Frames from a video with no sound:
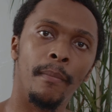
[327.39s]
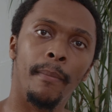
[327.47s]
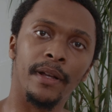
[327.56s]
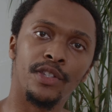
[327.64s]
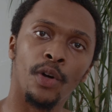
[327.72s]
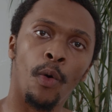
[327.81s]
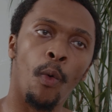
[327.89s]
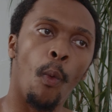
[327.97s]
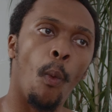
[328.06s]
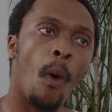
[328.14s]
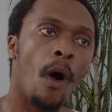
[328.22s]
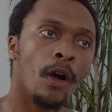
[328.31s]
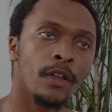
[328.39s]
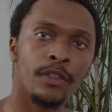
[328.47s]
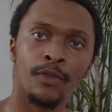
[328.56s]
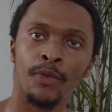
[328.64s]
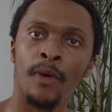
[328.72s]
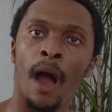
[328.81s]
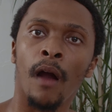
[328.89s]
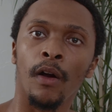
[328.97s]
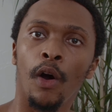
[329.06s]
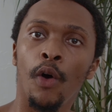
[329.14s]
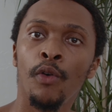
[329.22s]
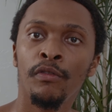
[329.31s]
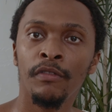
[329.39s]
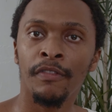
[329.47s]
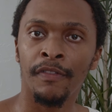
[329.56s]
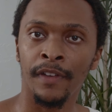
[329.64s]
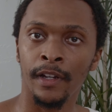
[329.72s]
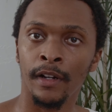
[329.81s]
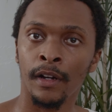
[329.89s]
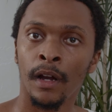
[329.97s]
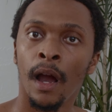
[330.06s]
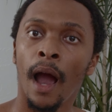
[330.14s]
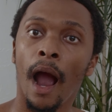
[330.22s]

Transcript: but to walk through our own fear,